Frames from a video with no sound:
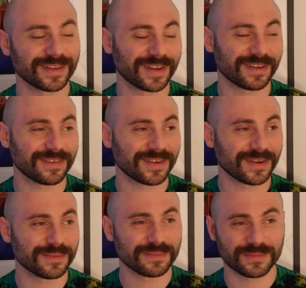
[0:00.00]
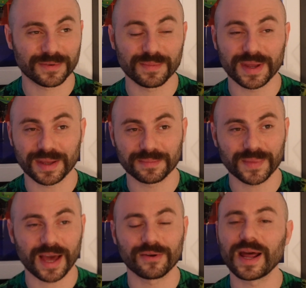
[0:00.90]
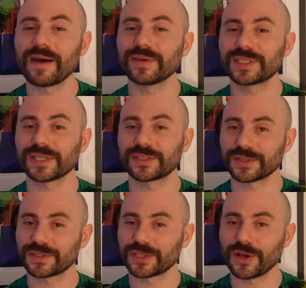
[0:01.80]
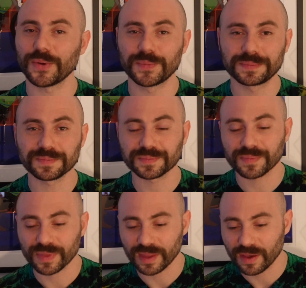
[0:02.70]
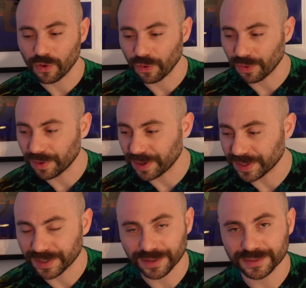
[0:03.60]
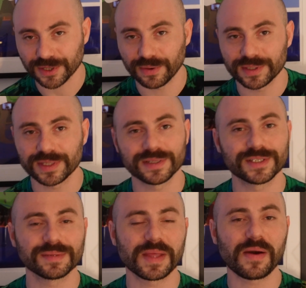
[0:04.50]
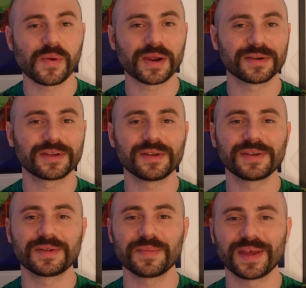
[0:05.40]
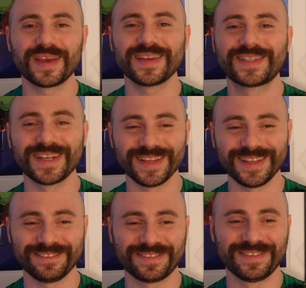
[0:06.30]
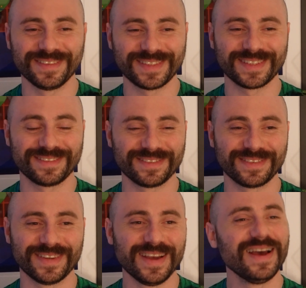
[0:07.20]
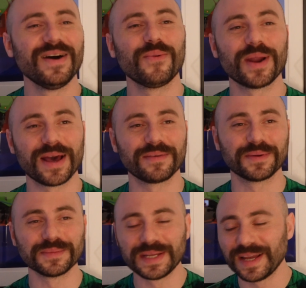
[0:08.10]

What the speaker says: I don't know. For me, I don't have a sister, so it didn't seem that weird to me to whatever.